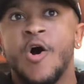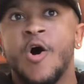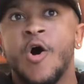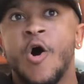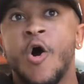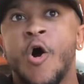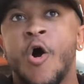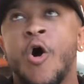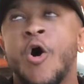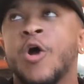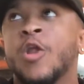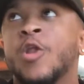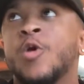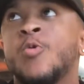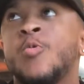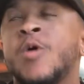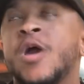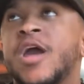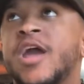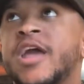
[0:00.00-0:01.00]
all the
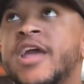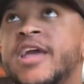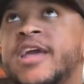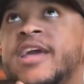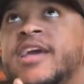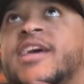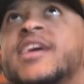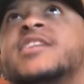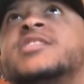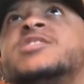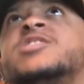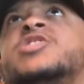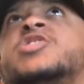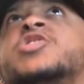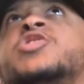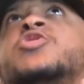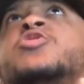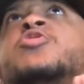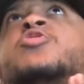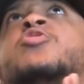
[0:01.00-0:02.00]
way
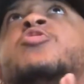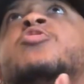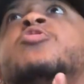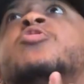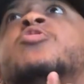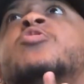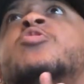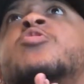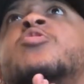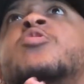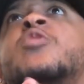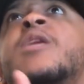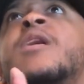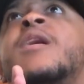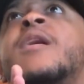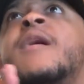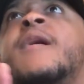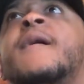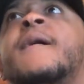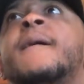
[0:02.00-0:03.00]
until
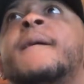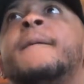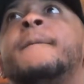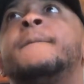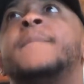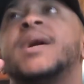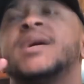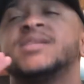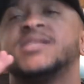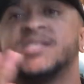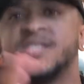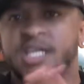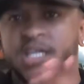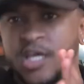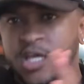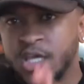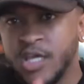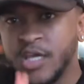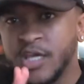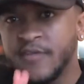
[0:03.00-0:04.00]
my senior
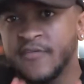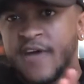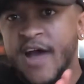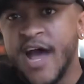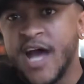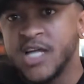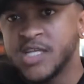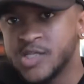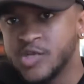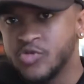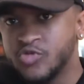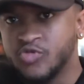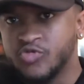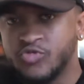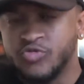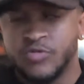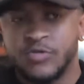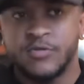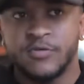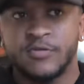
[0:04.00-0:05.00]
year of high school.
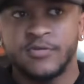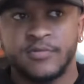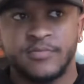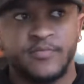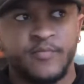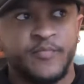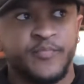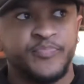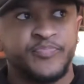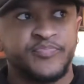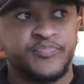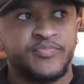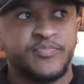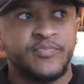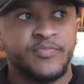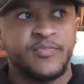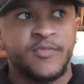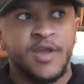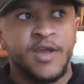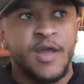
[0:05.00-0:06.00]

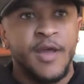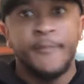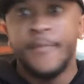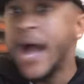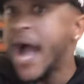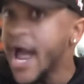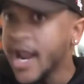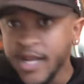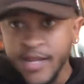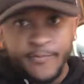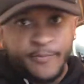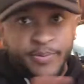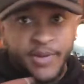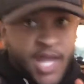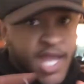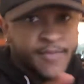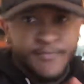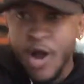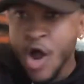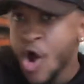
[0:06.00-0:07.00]
But I didn't play
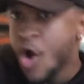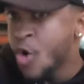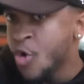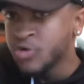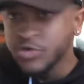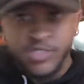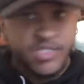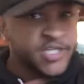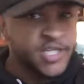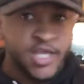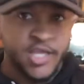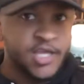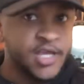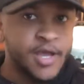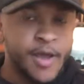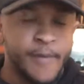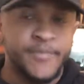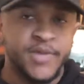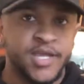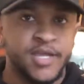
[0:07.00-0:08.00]
my whole senior year. I
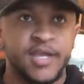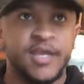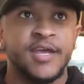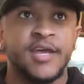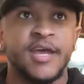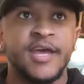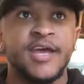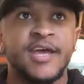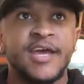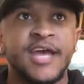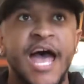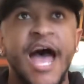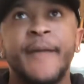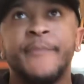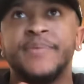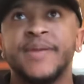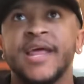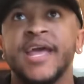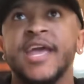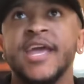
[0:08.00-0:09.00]
mean, I
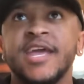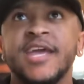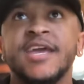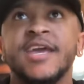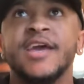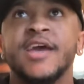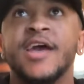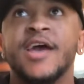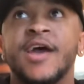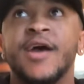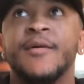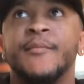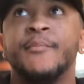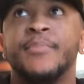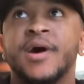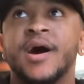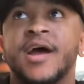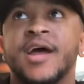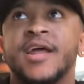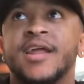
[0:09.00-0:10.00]
played,
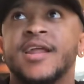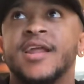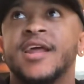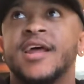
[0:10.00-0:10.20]
but